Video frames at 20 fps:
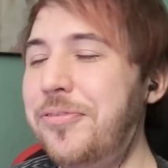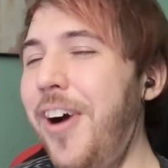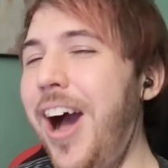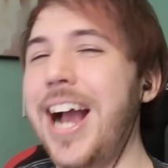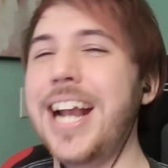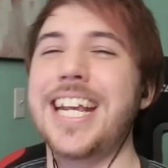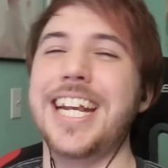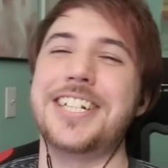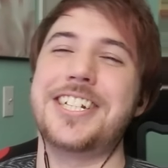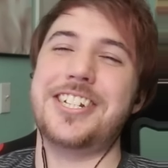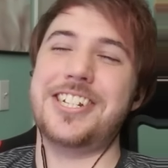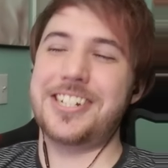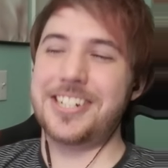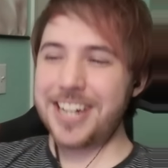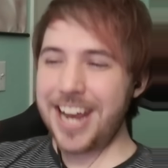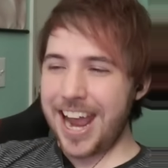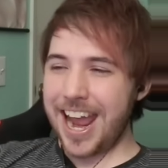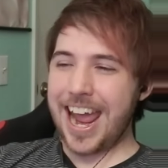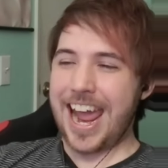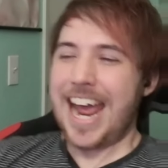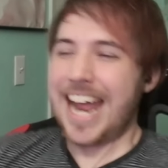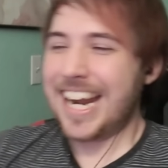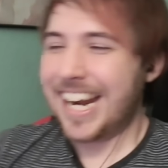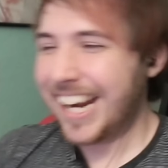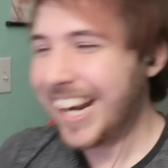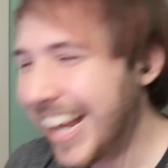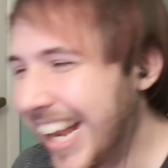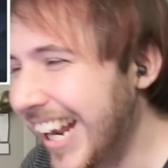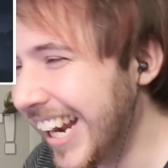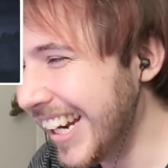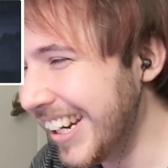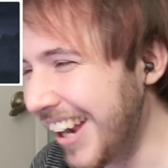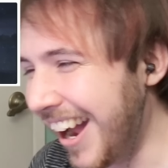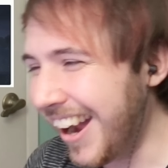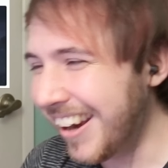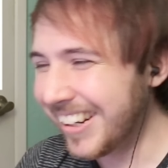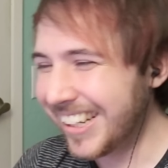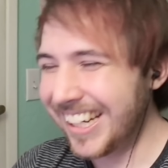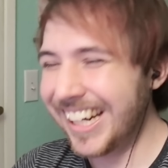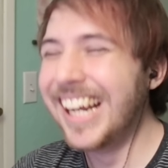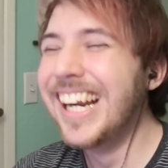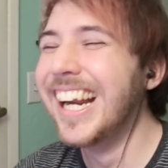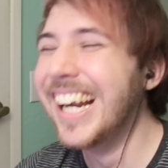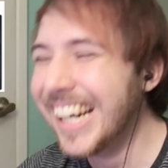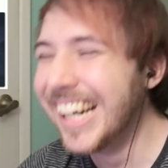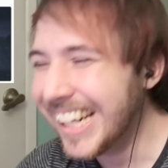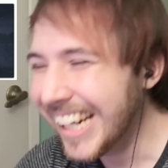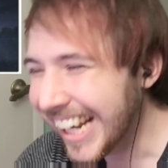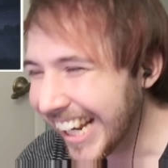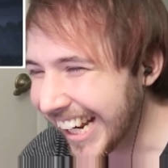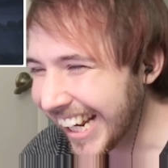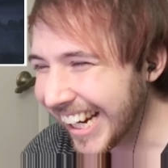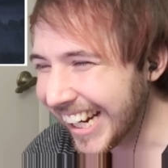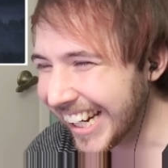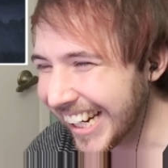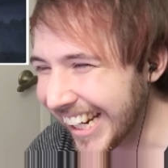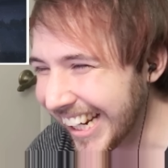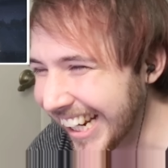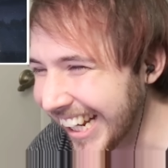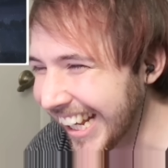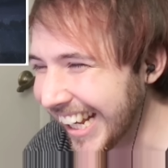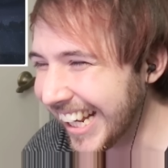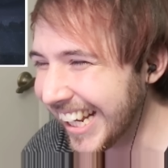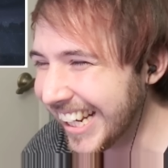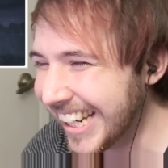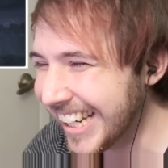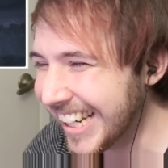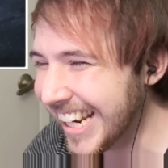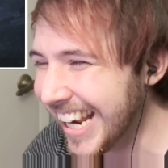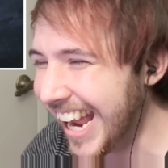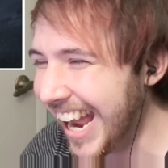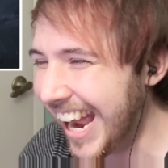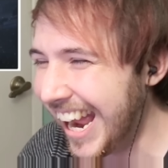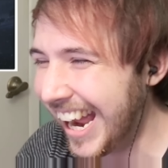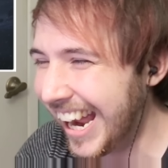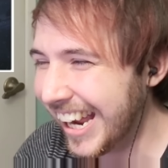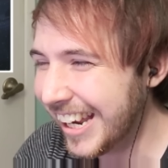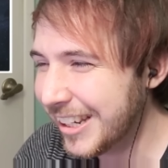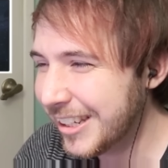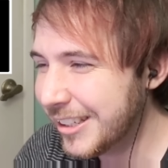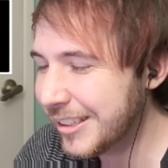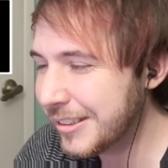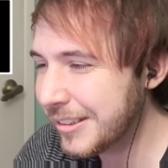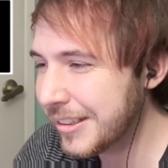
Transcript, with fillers: fucking shit. Really? call it a time like this. Yeah.